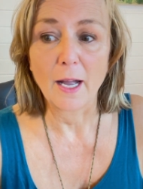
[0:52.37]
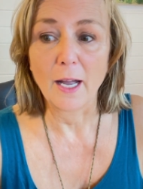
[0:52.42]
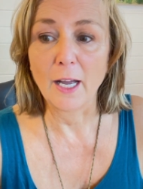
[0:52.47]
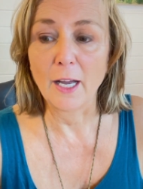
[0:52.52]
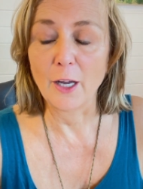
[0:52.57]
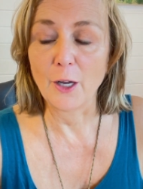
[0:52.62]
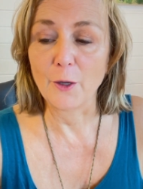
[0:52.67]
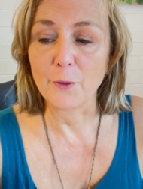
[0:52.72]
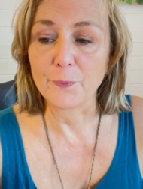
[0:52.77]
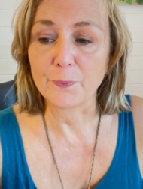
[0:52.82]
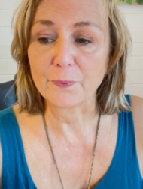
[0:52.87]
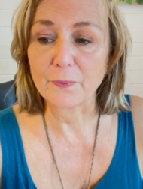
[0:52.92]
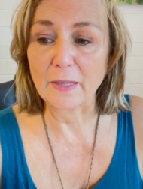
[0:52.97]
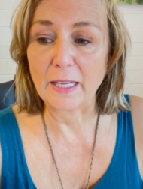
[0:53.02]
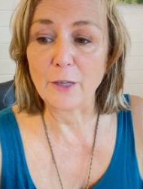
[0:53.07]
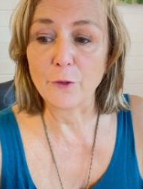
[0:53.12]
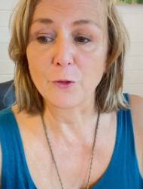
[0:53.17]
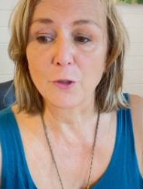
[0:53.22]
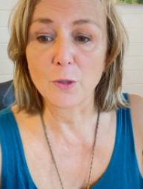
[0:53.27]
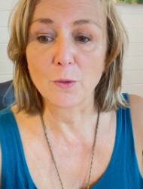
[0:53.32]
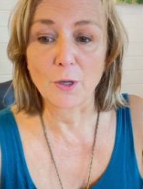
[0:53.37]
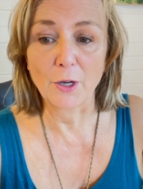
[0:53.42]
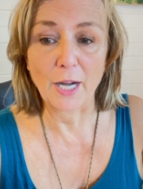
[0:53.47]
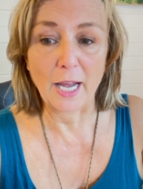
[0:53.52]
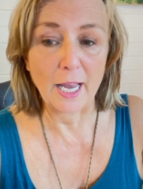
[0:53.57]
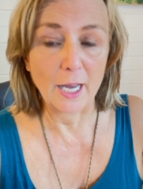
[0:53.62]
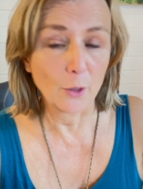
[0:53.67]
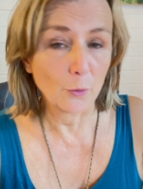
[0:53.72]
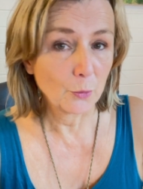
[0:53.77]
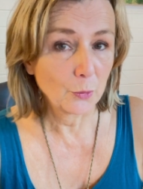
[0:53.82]
Um, if you want
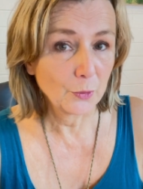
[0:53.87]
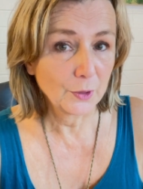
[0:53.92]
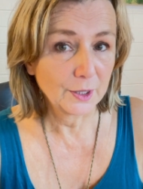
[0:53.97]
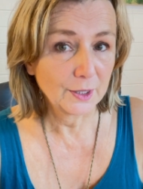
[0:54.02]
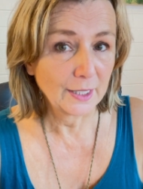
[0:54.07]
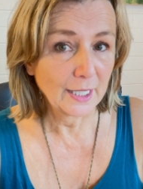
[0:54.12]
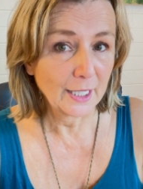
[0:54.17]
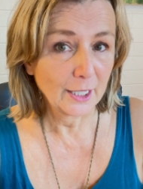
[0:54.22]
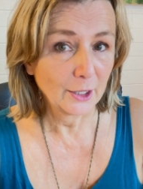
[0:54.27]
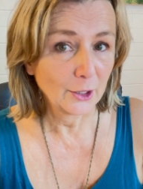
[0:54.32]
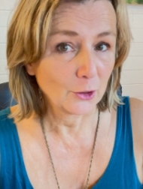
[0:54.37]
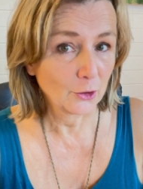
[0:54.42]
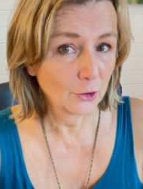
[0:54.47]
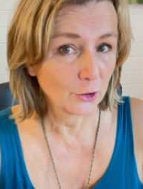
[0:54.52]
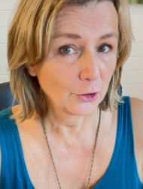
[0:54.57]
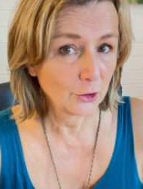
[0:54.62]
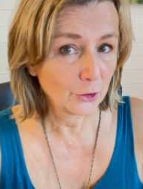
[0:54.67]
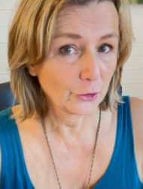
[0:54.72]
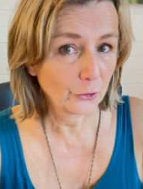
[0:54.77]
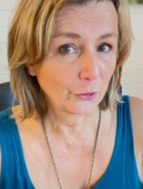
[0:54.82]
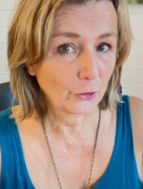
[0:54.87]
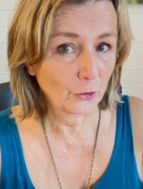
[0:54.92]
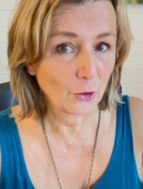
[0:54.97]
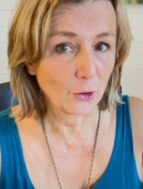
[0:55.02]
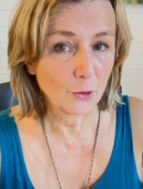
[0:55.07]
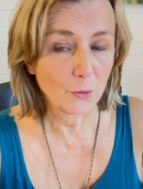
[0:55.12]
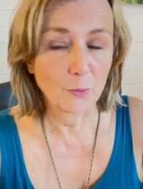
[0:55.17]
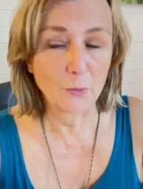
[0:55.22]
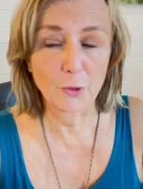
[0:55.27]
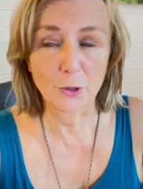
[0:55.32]
help with that, you can
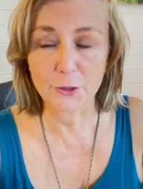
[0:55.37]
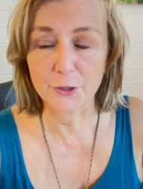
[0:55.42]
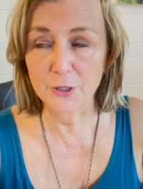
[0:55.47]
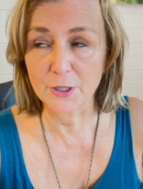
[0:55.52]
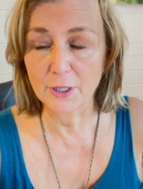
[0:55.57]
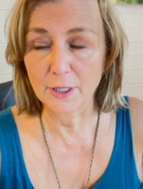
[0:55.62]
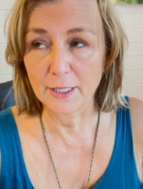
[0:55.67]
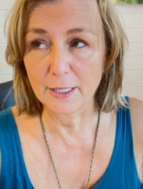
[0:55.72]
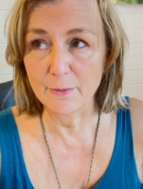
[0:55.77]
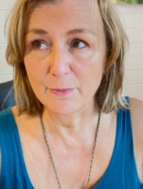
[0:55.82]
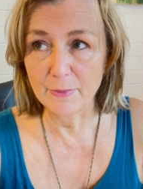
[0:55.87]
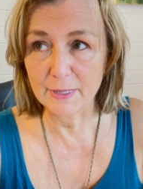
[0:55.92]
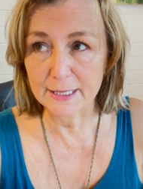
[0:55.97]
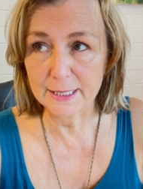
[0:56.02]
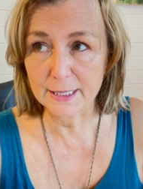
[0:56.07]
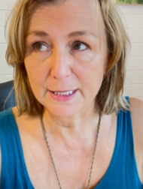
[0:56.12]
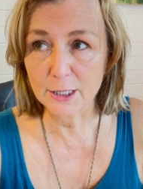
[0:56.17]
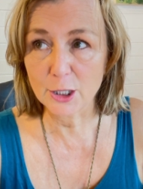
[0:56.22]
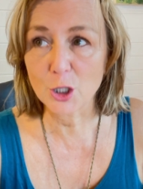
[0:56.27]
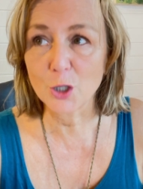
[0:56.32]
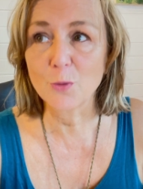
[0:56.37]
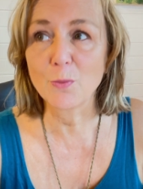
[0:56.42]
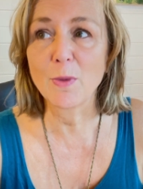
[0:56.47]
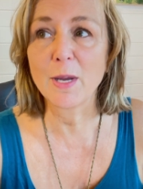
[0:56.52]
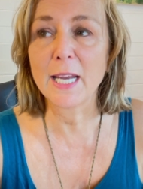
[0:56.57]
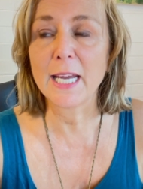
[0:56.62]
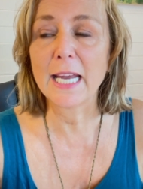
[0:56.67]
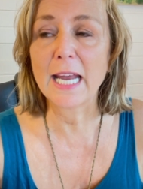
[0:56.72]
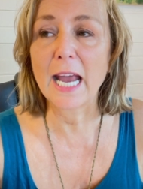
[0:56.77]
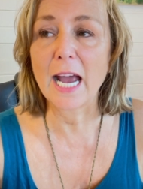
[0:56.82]
also personally message
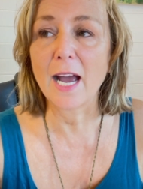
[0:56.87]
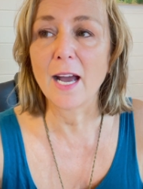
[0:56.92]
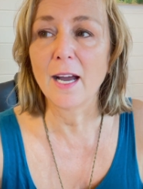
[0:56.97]
me.